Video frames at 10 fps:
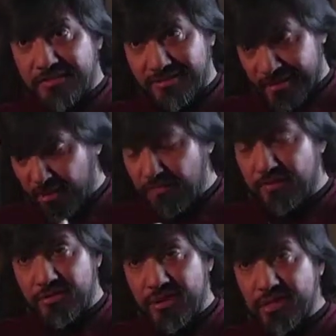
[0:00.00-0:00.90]
the
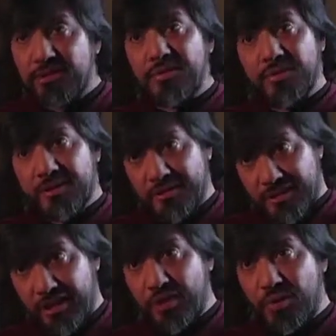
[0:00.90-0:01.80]
confrontation with
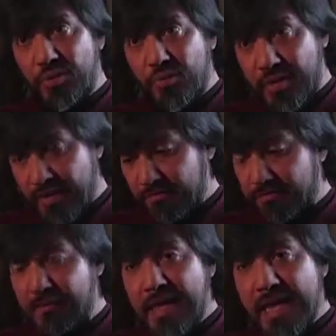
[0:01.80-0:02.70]
the new way of
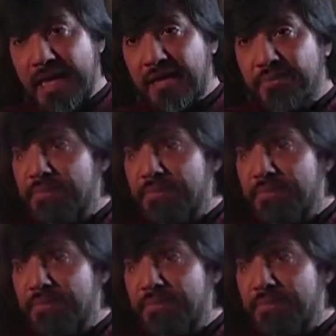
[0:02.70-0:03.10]
playing,